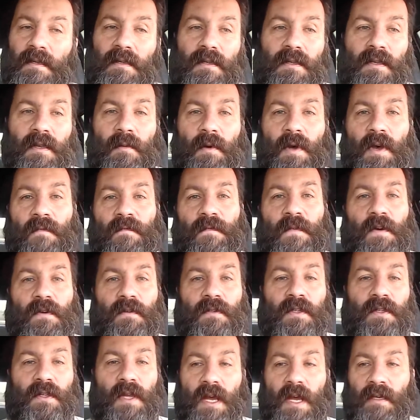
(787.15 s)
Come on,
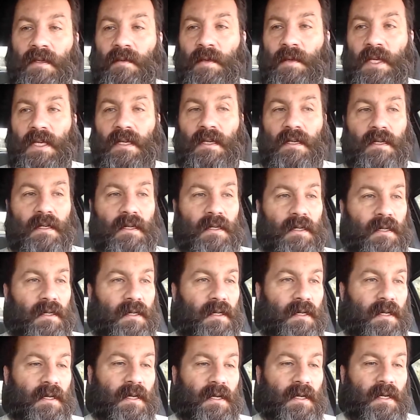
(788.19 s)
folks, talk to me.
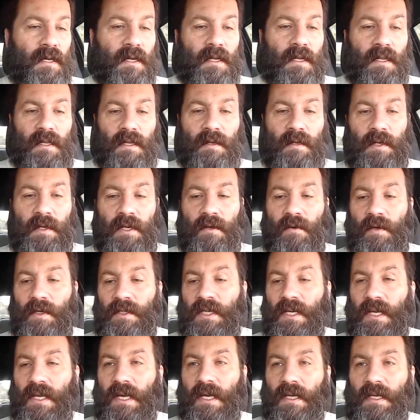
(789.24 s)
Let me know
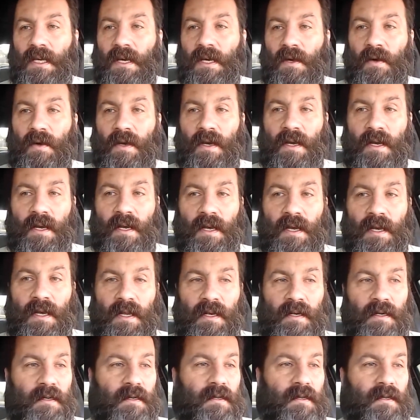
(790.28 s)
what you got going on.